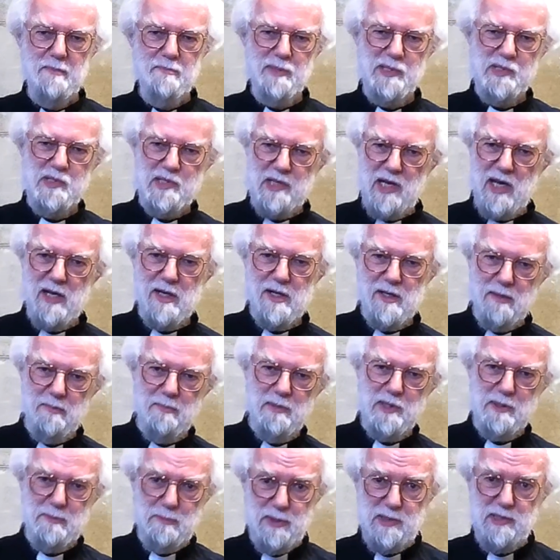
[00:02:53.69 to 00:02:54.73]
mistake
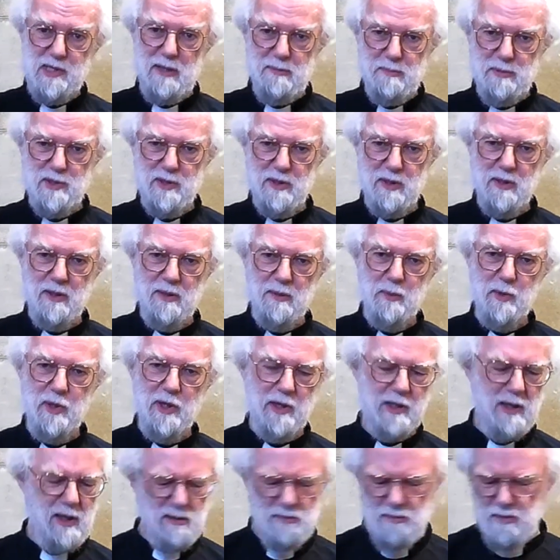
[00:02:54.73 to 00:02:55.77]
and misperception
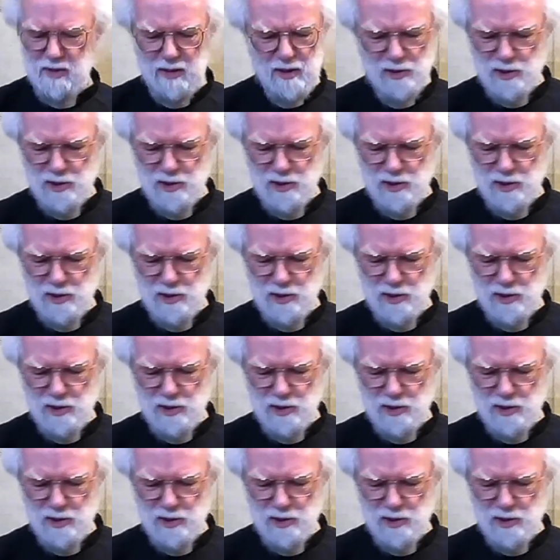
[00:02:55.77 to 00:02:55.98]
work out.